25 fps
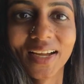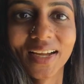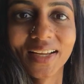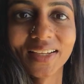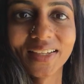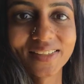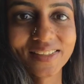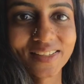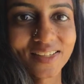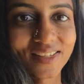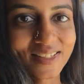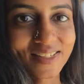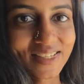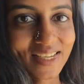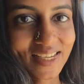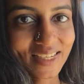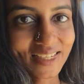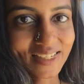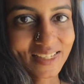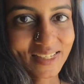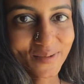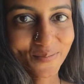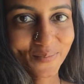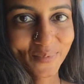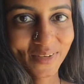Let's all take
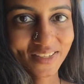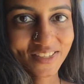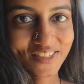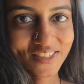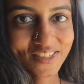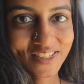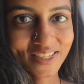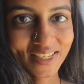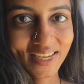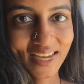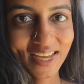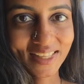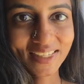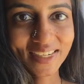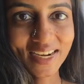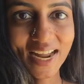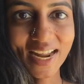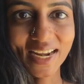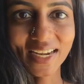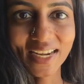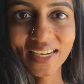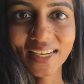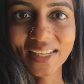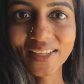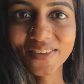a deep breath together
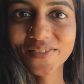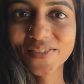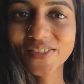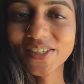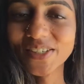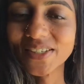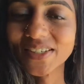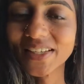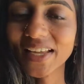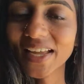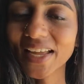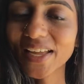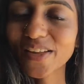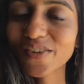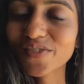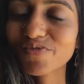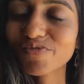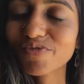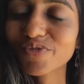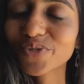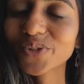and live today